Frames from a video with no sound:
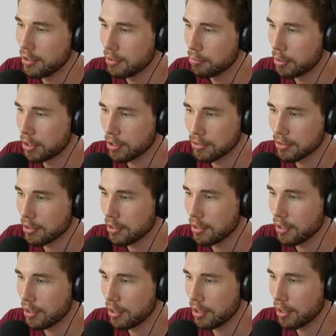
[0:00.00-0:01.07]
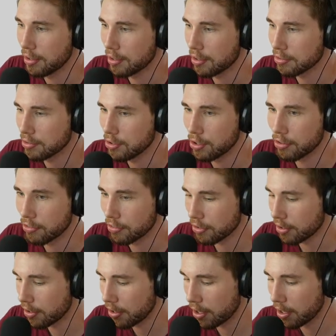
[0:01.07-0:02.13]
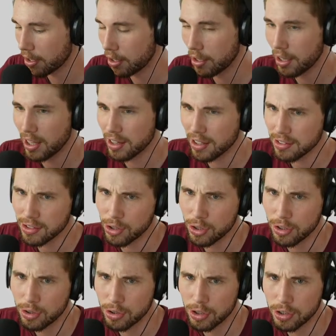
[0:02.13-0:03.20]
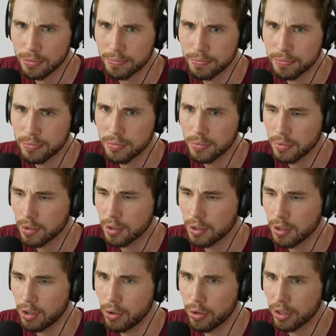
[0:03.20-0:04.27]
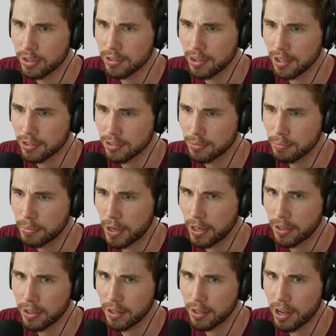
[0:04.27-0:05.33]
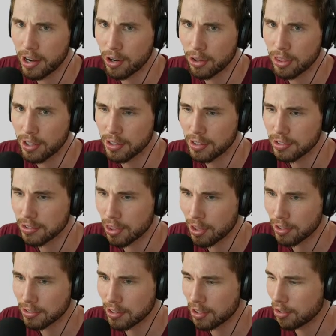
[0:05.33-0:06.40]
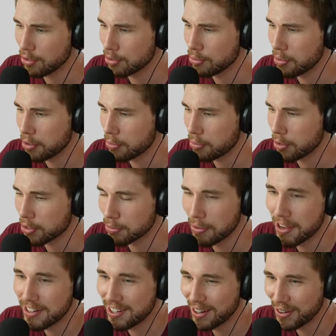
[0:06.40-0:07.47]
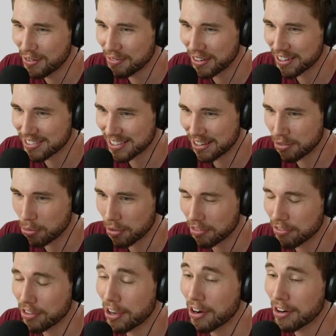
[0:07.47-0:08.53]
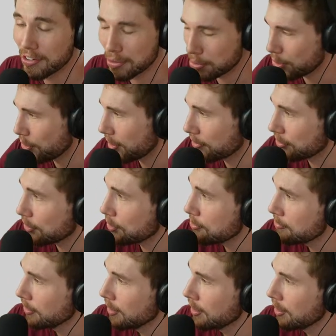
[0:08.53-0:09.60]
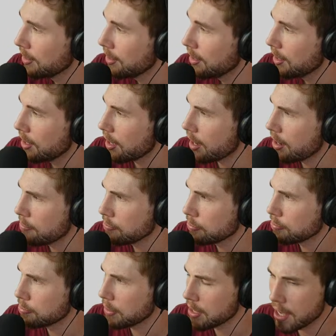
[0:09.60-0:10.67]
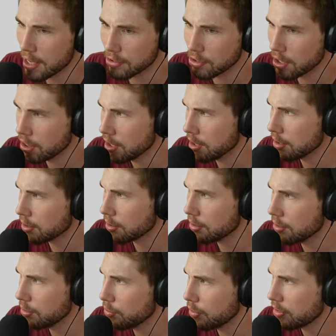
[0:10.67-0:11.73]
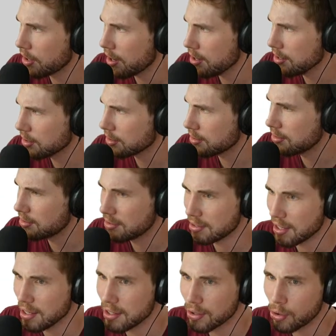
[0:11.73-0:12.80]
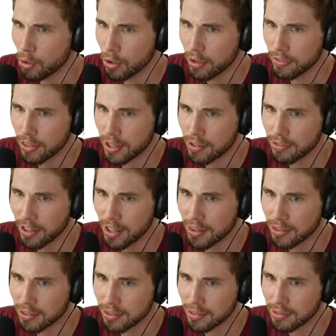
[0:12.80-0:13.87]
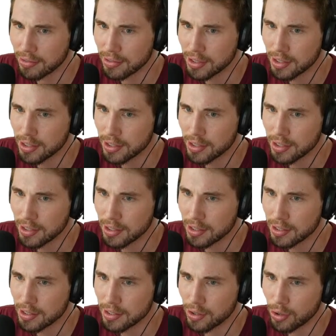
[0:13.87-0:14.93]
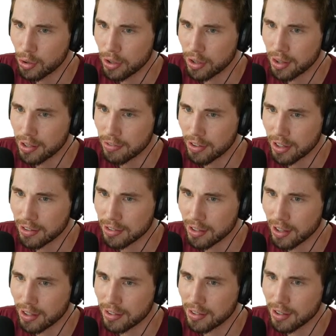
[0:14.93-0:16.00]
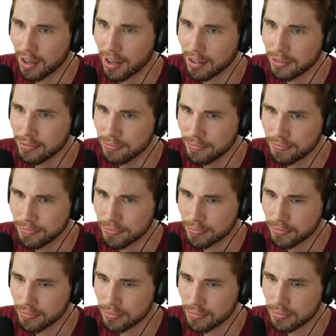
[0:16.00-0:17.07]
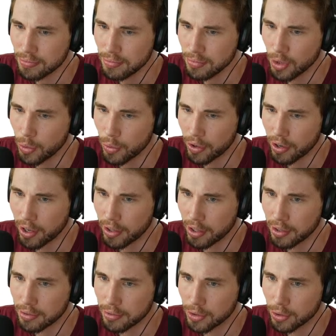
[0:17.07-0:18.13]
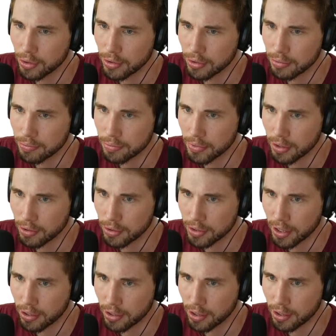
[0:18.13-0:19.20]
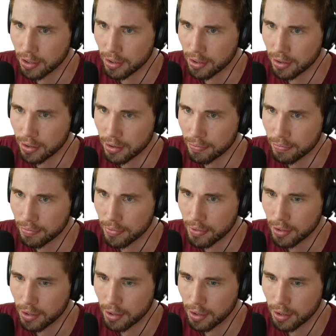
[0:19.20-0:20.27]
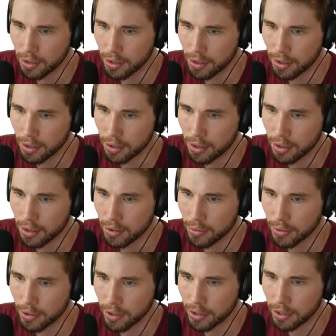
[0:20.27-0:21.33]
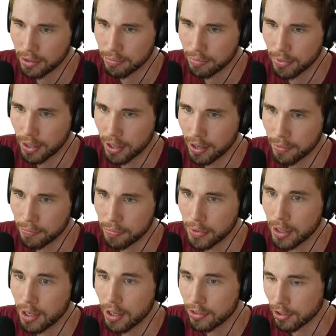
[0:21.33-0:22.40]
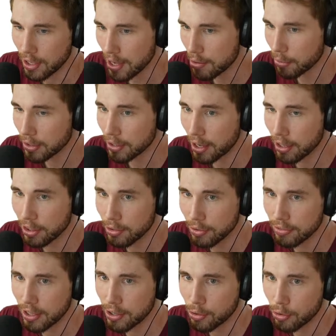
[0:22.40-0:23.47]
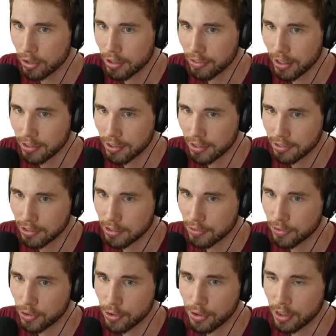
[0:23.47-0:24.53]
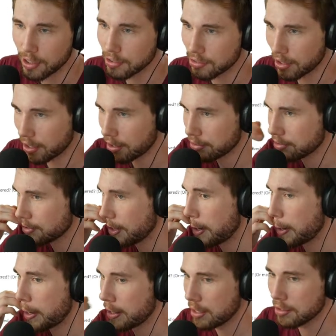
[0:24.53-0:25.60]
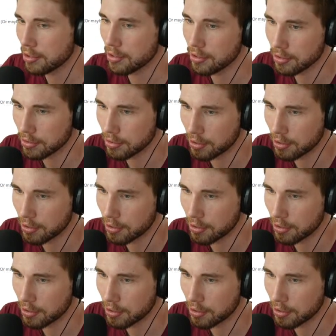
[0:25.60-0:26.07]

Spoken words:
because it doesn't look too good. All these things, but I don't think these are things that you'll want to watch me do because that will be very boring for you. But yeah, so I think we kind of did all of the events. All of the events are done. Where are they? They're all down here. Where are they? There. So yeah, I think we've done all the events. There's just a few things, like I was saying, I need to